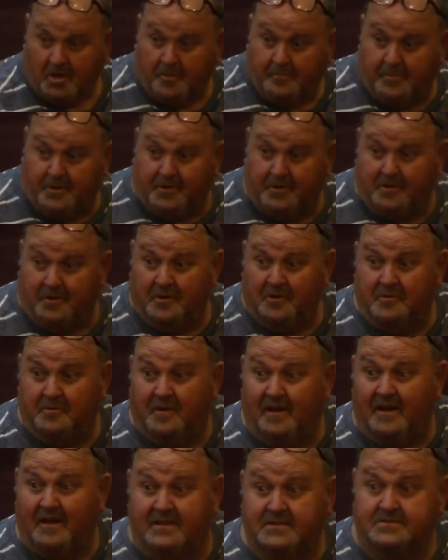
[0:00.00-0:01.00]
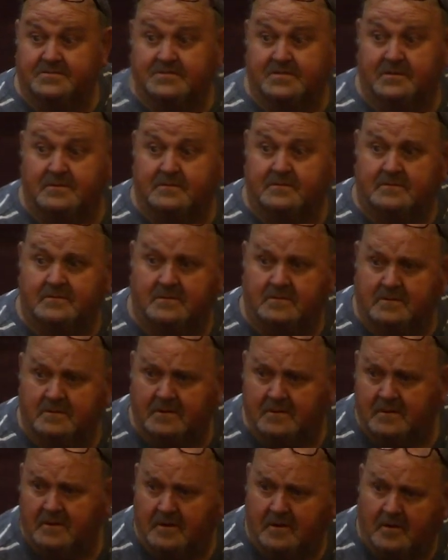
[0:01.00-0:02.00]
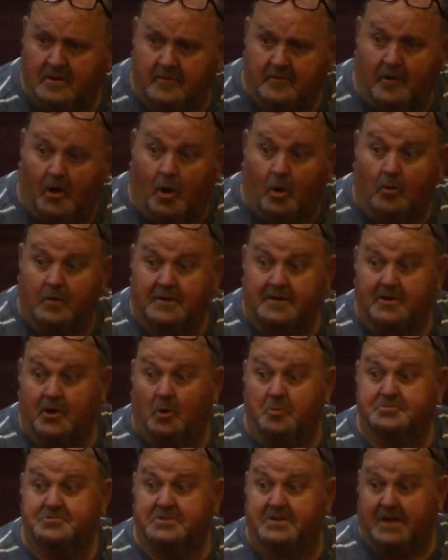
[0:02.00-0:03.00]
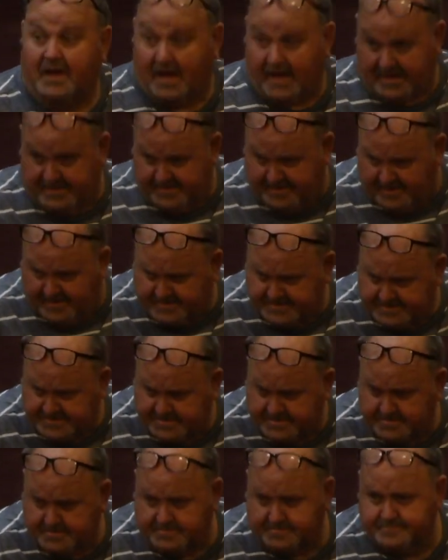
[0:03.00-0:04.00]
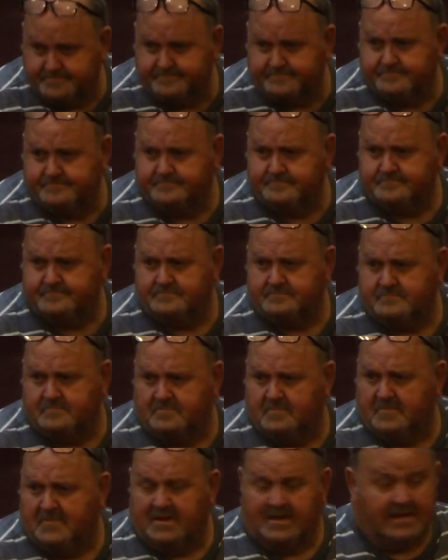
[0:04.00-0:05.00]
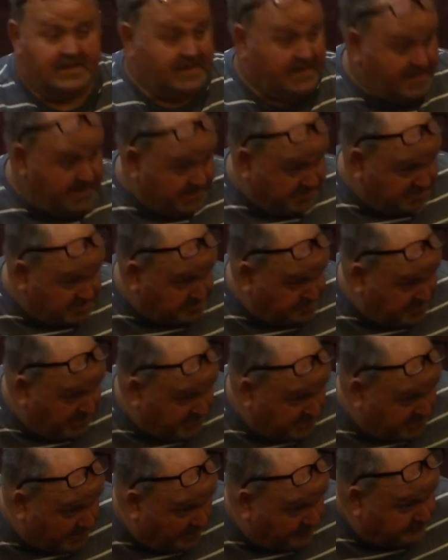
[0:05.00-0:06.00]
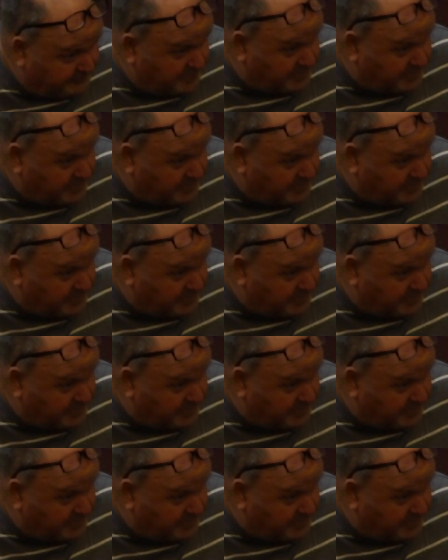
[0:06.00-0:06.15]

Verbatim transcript: But you know who does? The Holy Ghost of God does. He can speak comfort.